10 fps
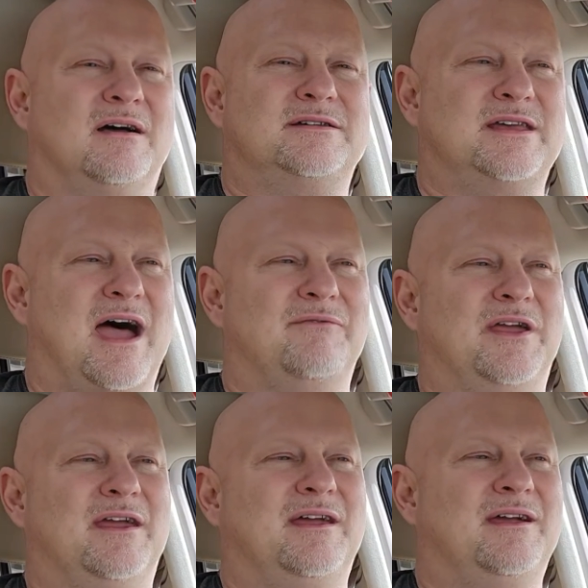
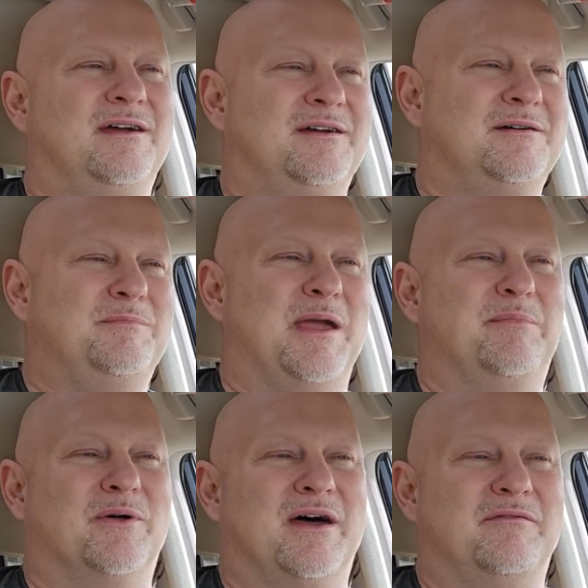savvy
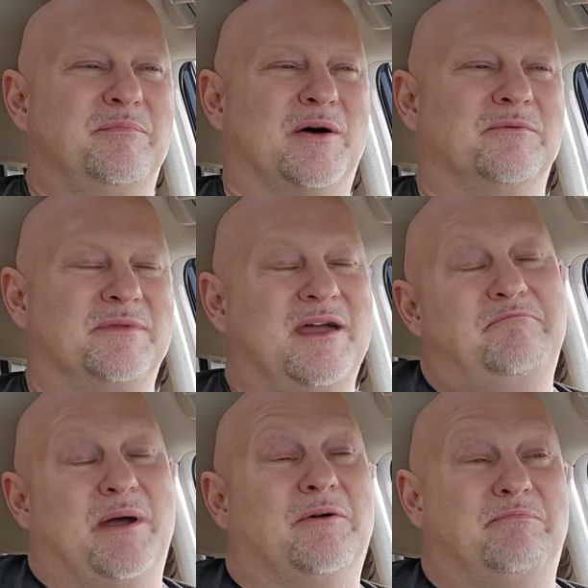people that
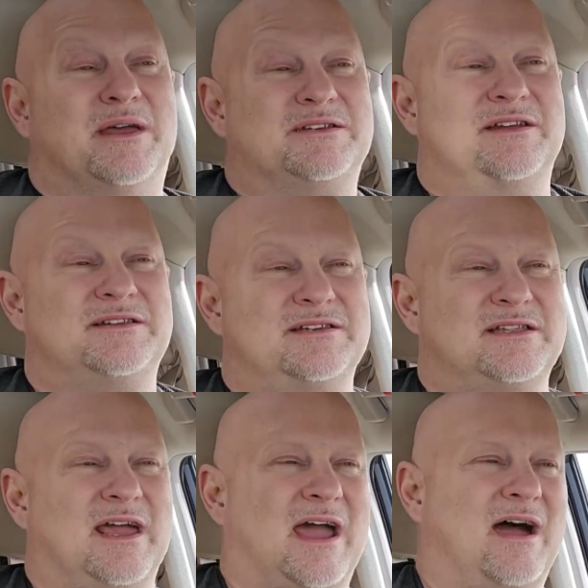they've built businesses,
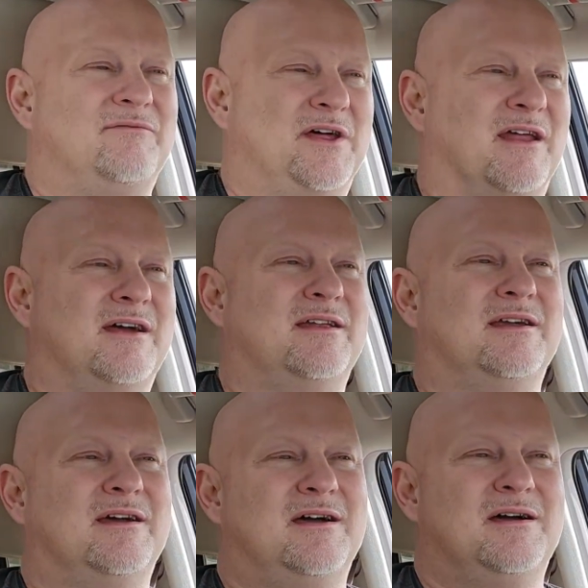and they have done it,
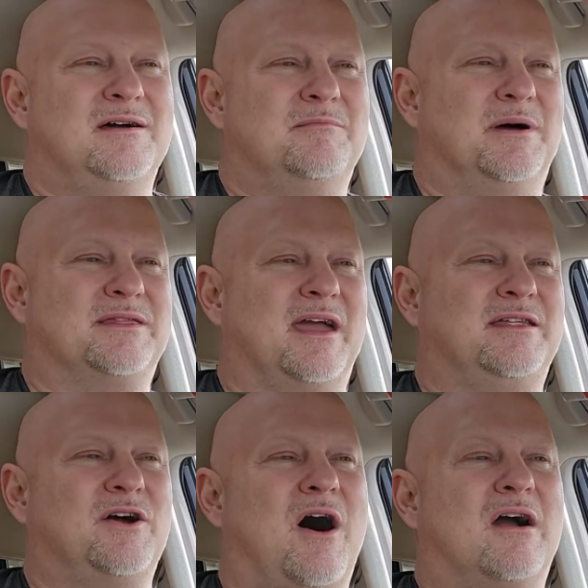but they
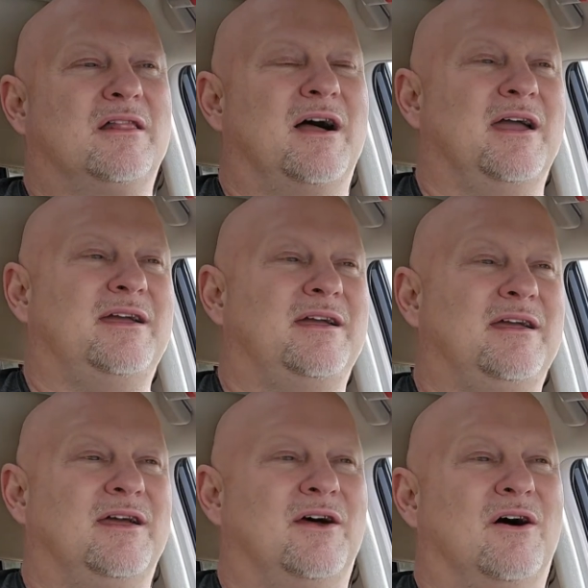talk like,
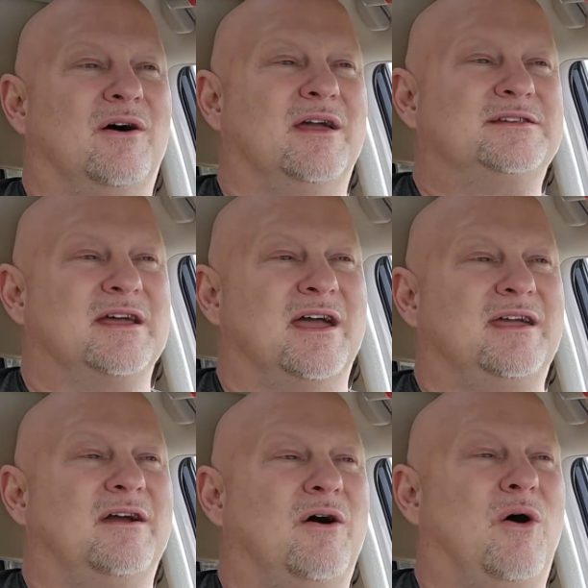you know, it's like,
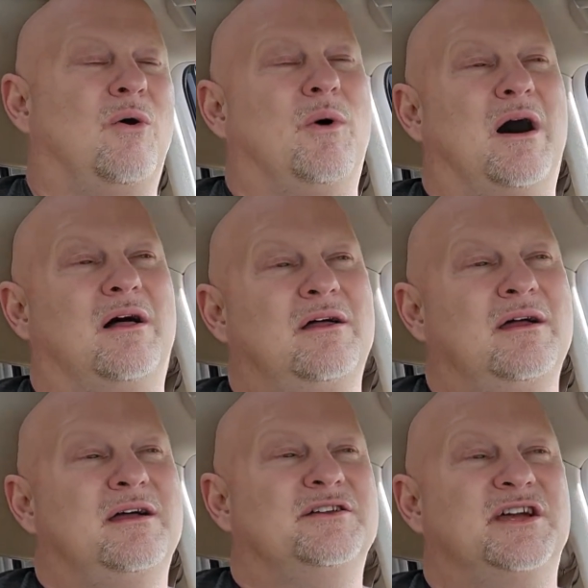oh, well,
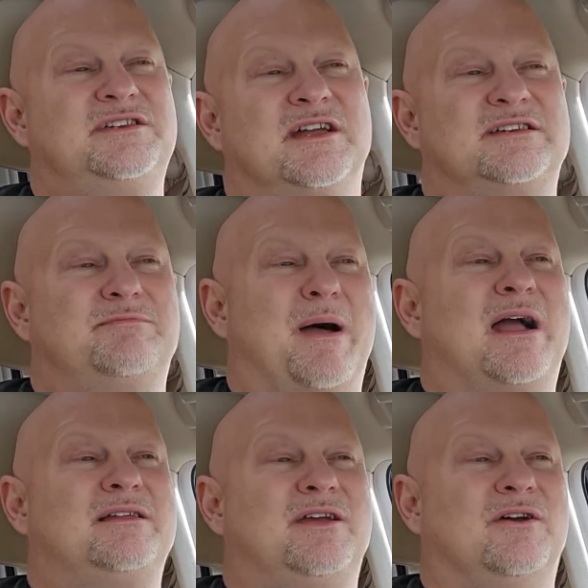just
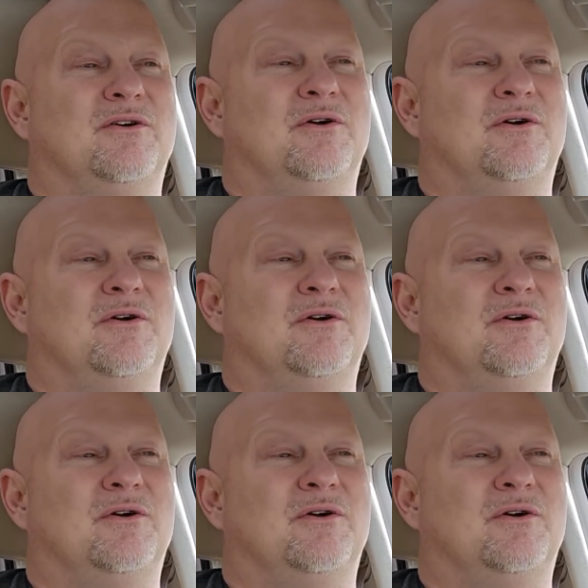expect to,